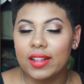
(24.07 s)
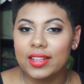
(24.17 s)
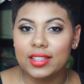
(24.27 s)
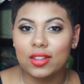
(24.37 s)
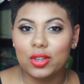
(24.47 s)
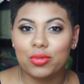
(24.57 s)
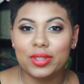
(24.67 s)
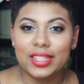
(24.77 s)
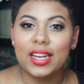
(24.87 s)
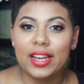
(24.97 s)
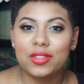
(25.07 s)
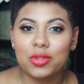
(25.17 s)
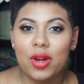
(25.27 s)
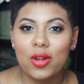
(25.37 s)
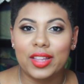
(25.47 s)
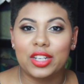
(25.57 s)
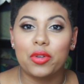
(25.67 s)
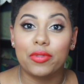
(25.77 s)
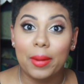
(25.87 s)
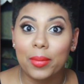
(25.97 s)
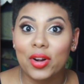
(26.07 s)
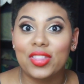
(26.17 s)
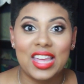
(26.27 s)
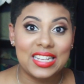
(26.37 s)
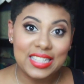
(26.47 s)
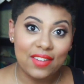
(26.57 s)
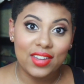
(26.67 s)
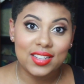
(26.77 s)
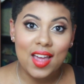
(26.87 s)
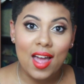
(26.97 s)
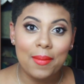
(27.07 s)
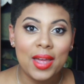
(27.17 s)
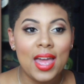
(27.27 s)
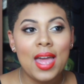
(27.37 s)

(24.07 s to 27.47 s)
I think they'll look really nice throughout like November, Thanksgiving time.